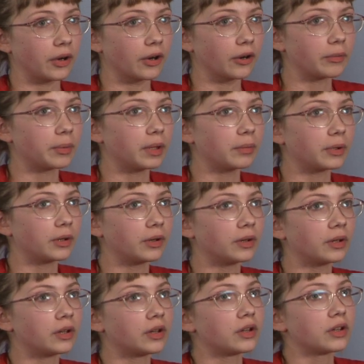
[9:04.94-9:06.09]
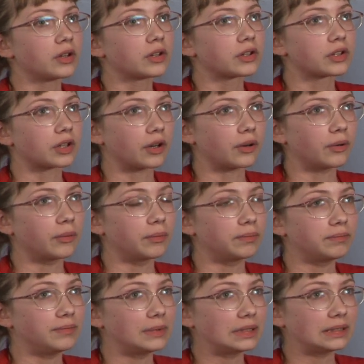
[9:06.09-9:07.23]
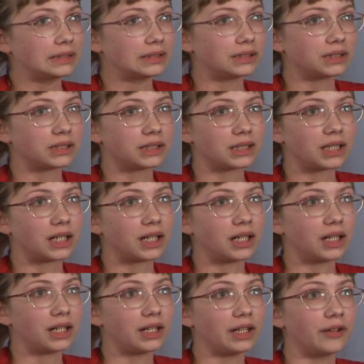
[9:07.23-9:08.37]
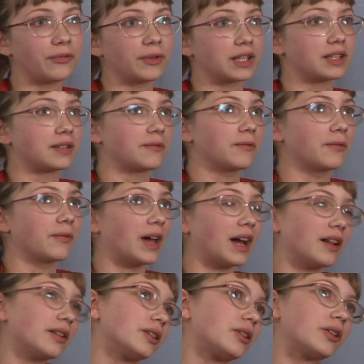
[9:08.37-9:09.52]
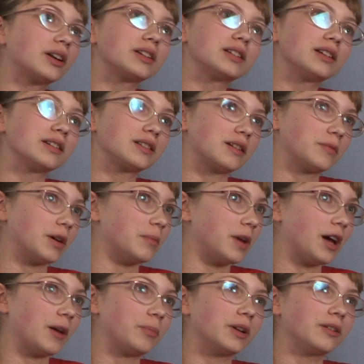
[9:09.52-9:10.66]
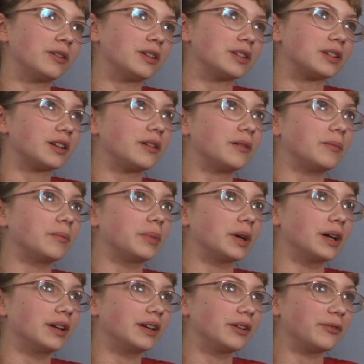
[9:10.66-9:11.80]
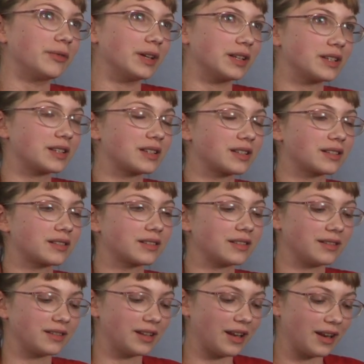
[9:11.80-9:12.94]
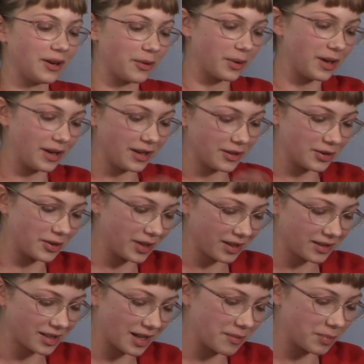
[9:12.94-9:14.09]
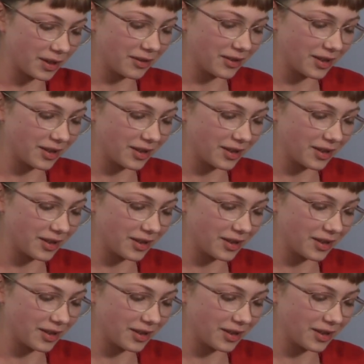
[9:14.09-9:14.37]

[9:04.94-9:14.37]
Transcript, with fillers: hurt people. So if it's valid criticism, I'm happy to listen, but if it's angry internet typing,